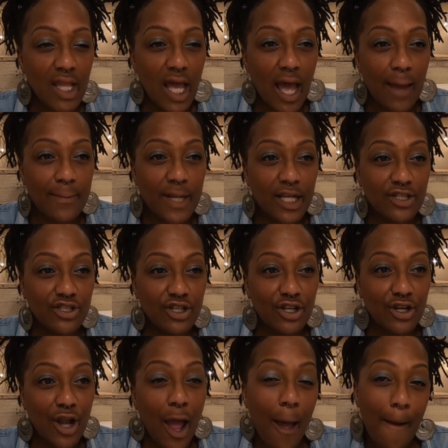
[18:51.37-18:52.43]
I'm not
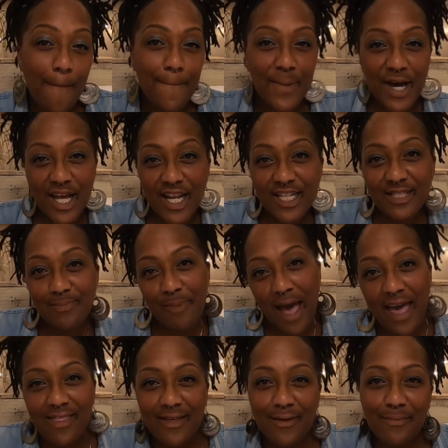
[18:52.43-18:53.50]
sure. But it's
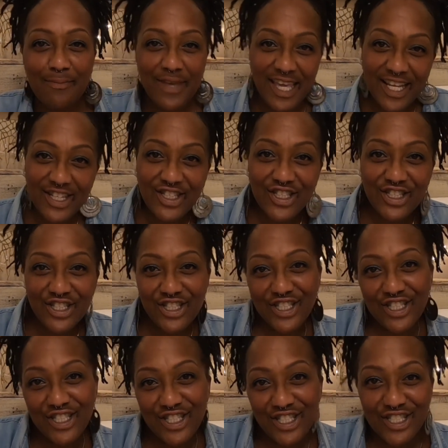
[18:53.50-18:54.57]
by the
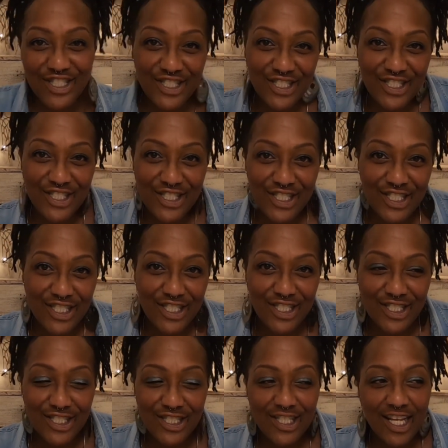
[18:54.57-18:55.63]
beach.
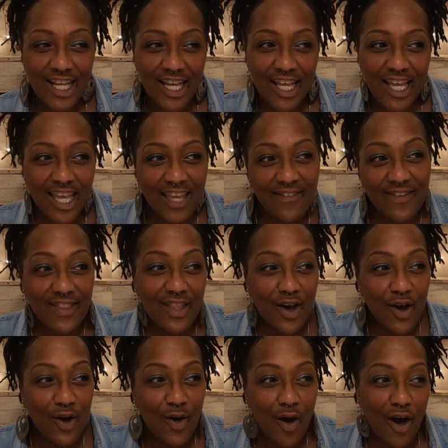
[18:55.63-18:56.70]
Even
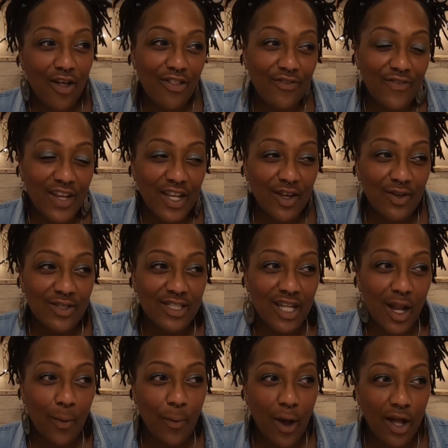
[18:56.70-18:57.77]
though all the videos that
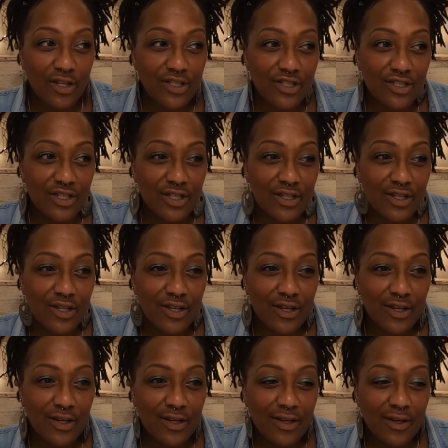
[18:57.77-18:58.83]
I watch
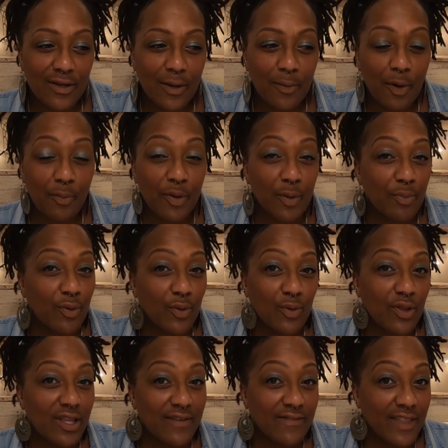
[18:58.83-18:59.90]
about people who
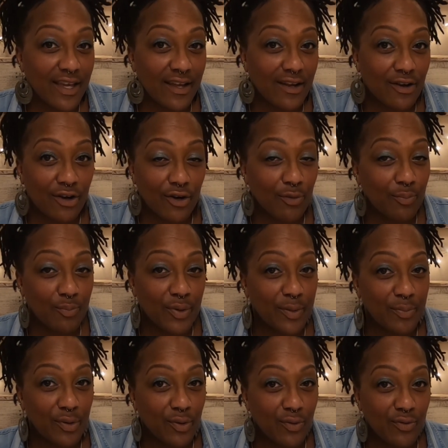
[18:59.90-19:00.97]
live there or
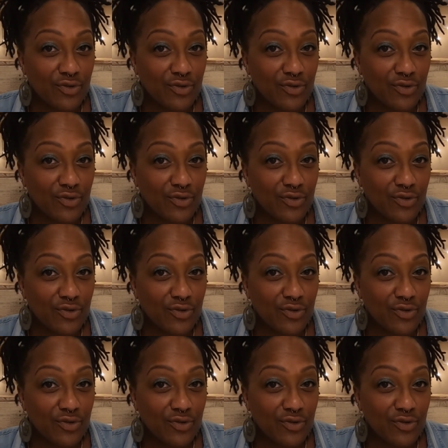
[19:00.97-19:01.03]
people who